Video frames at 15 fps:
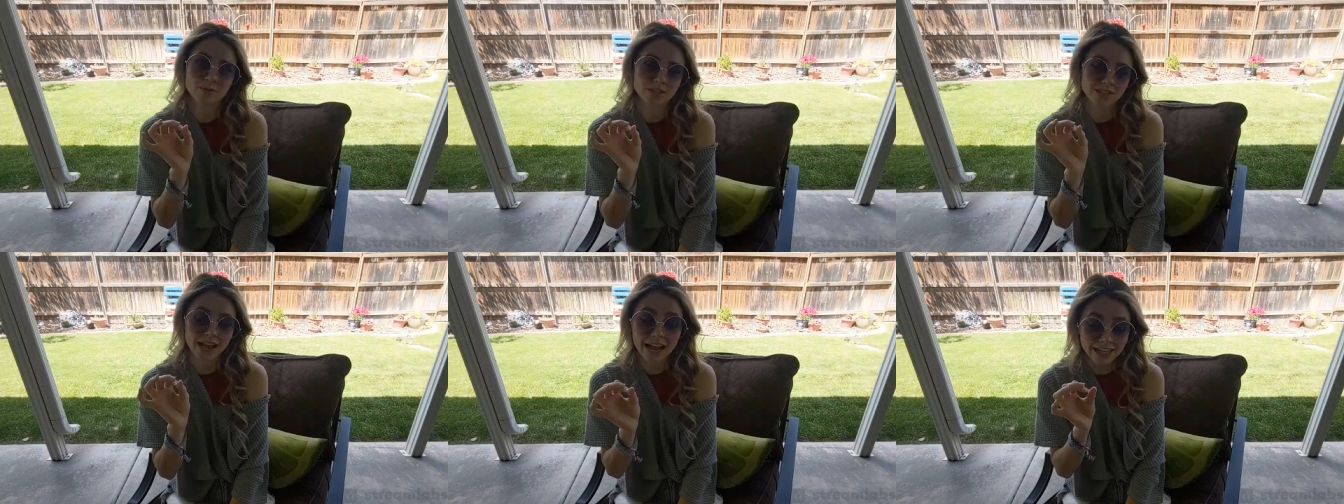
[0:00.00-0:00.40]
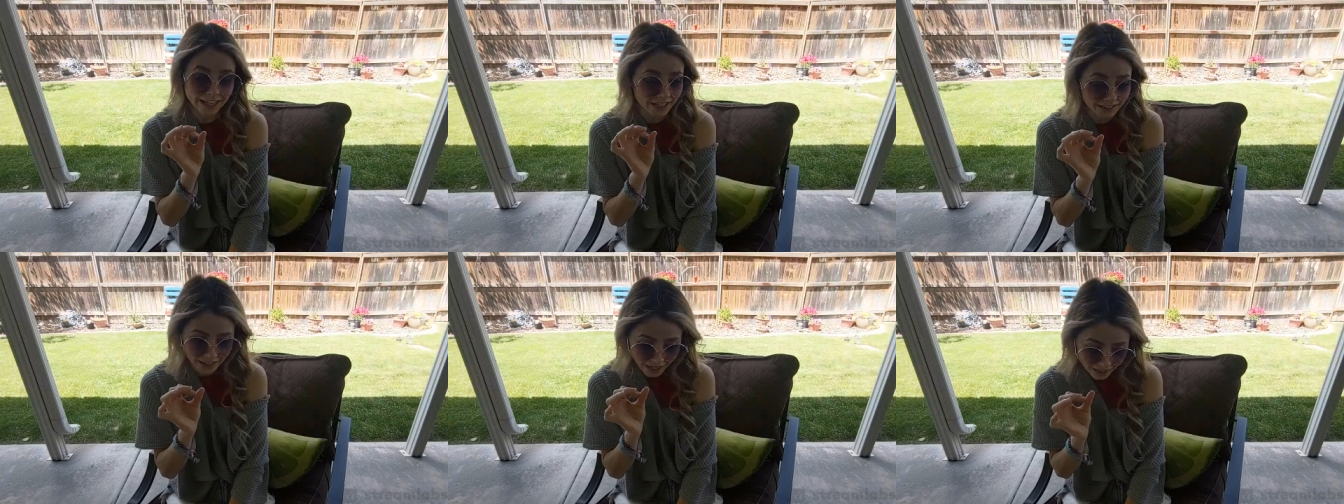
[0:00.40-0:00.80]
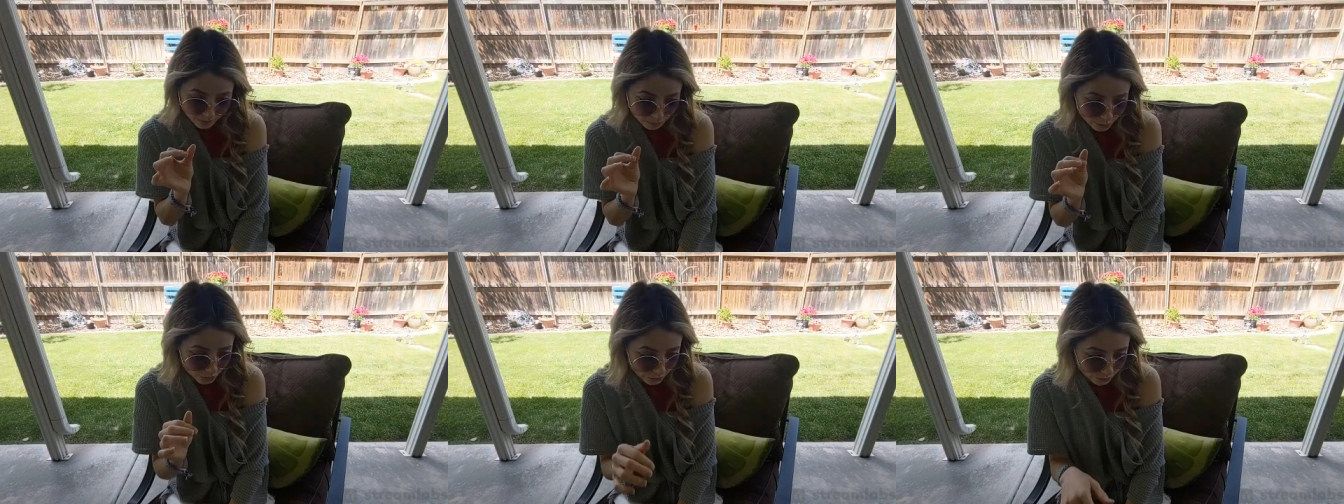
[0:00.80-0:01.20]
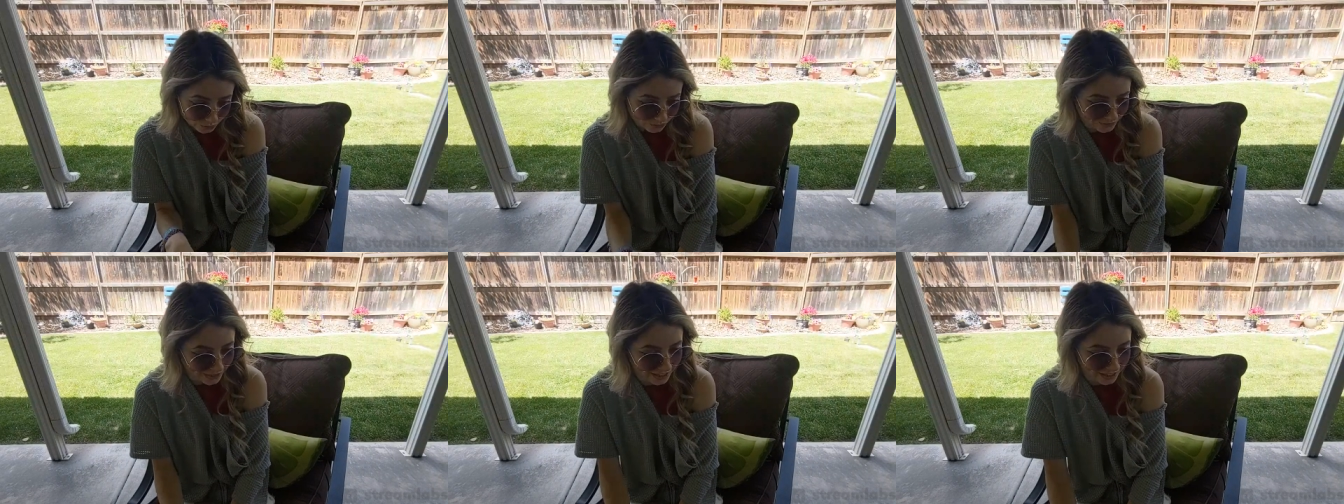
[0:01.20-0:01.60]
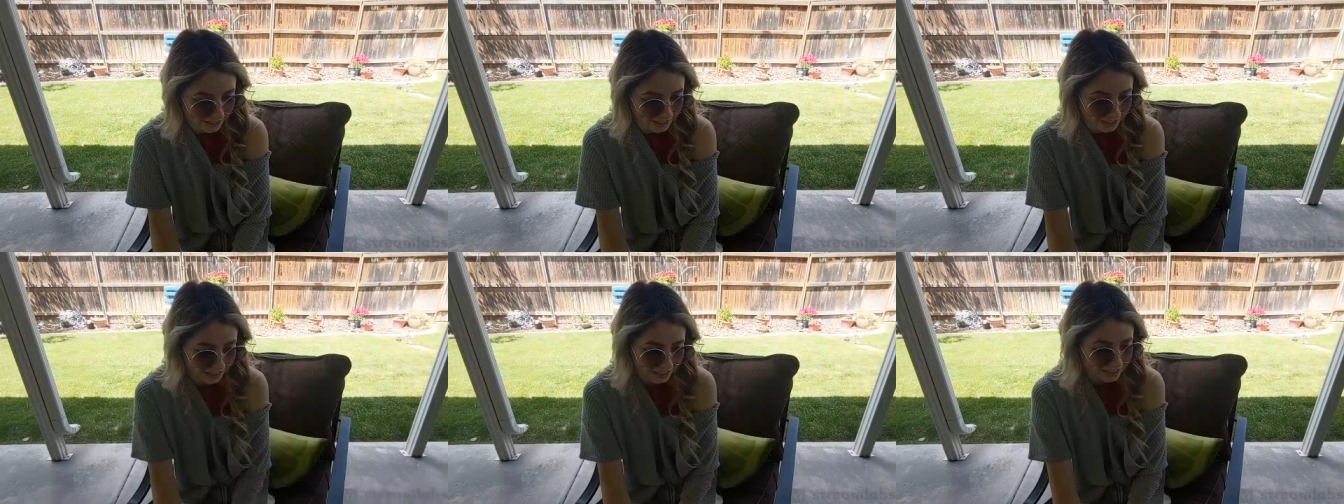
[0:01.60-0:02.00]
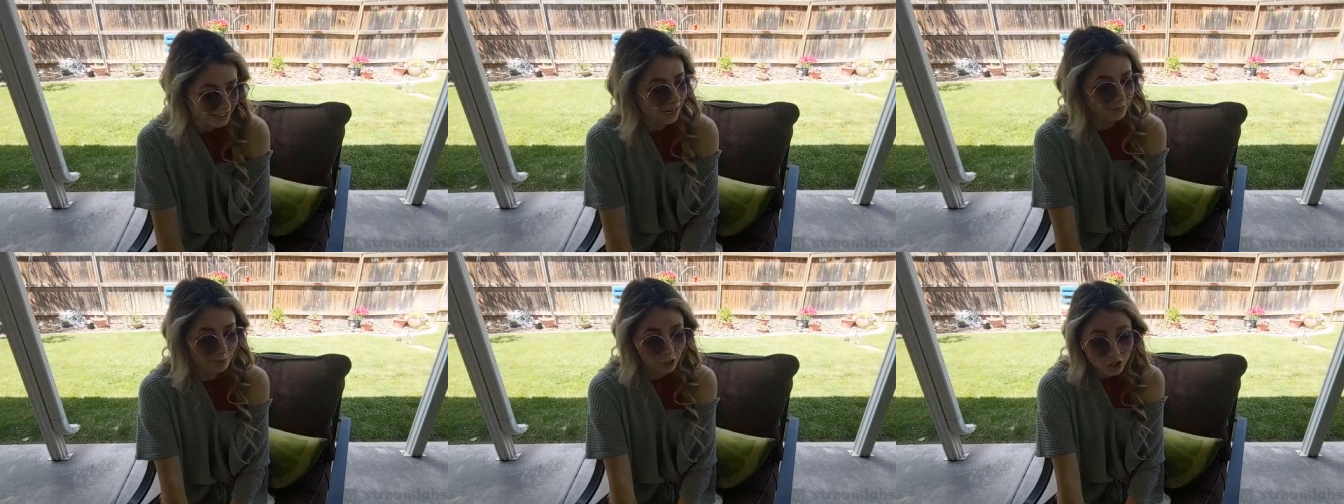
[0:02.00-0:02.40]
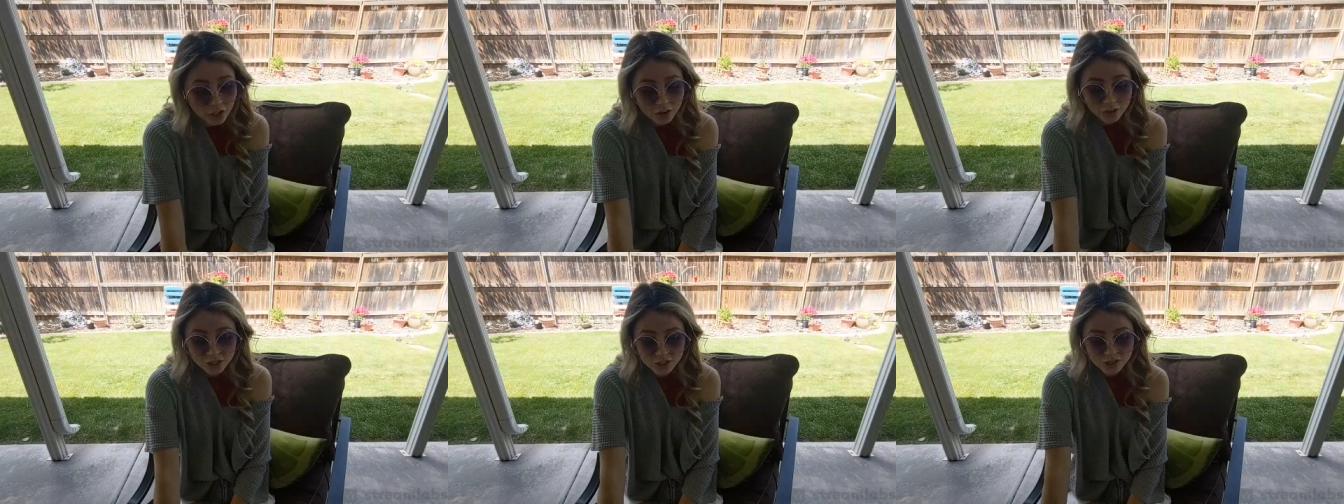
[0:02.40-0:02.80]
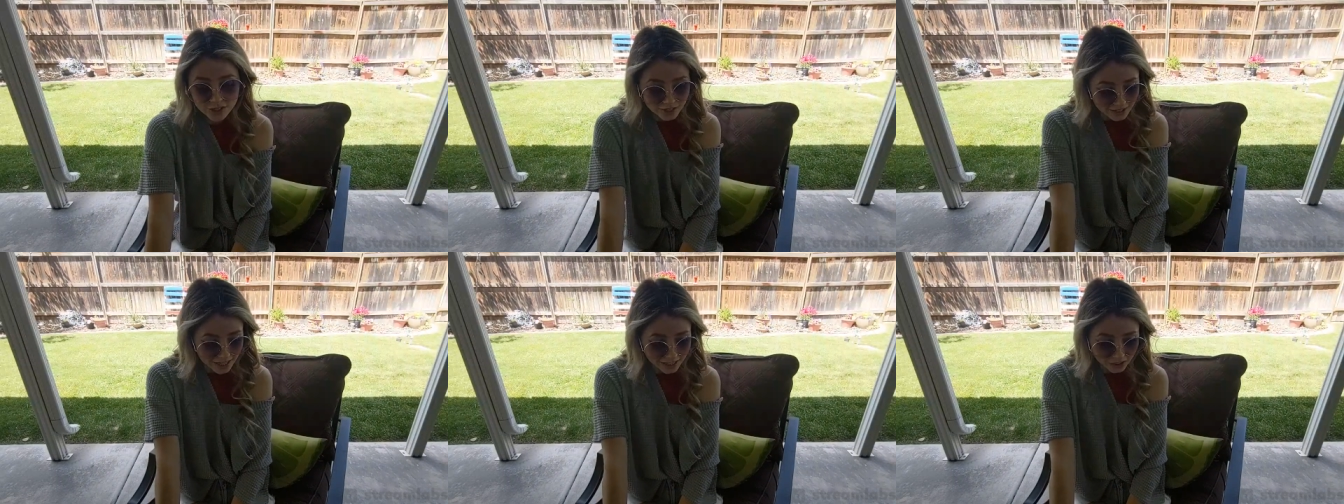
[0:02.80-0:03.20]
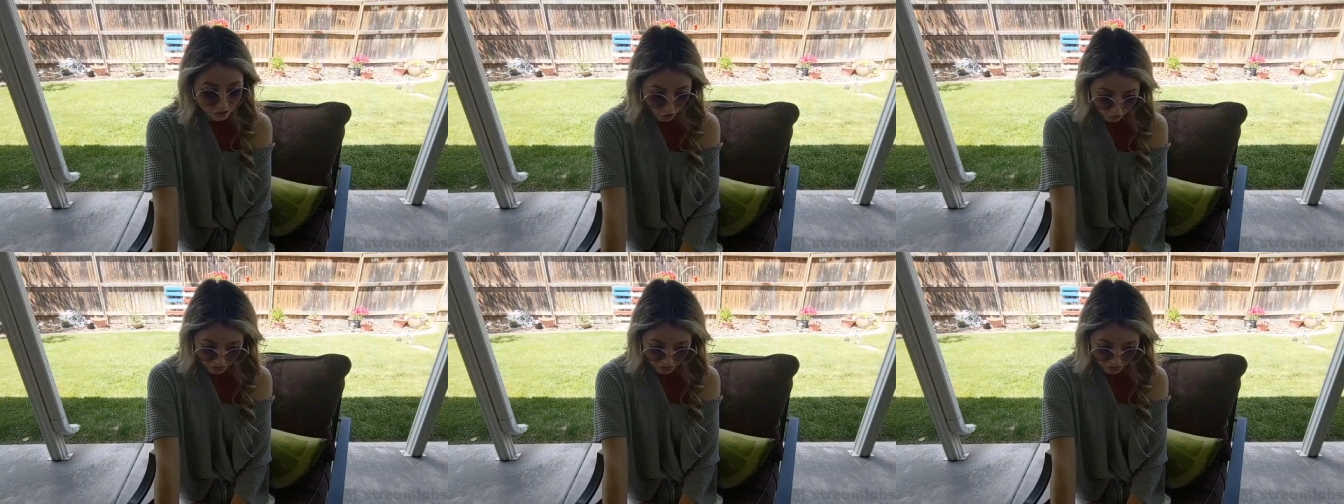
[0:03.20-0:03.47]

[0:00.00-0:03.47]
cyan kind of blue. Yeah, Mirko, yours is like